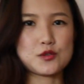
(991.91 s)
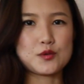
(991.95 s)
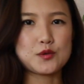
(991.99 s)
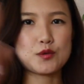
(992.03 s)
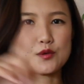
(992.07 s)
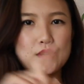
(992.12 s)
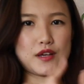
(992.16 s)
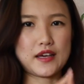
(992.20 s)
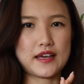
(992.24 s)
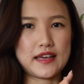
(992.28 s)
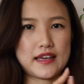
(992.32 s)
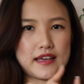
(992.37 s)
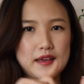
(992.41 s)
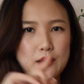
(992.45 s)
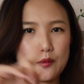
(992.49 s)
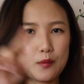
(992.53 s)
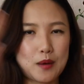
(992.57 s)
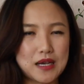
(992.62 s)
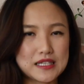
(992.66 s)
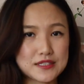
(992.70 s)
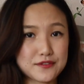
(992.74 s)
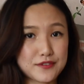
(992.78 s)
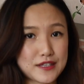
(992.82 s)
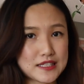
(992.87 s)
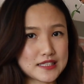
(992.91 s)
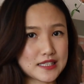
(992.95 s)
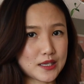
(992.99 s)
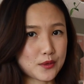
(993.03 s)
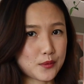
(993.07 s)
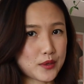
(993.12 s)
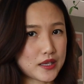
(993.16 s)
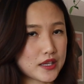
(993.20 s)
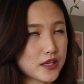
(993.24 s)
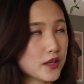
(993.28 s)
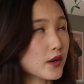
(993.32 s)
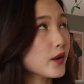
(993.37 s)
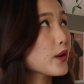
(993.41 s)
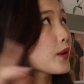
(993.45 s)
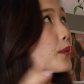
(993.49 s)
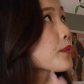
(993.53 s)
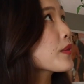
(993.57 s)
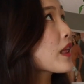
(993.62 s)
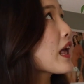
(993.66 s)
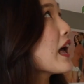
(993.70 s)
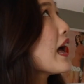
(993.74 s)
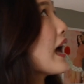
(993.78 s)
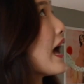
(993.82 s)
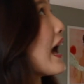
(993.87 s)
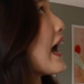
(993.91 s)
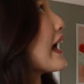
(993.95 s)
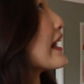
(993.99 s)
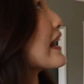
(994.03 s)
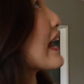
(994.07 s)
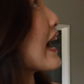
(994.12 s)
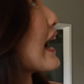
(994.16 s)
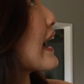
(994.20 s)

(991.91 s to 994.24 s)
to a west-facing window, and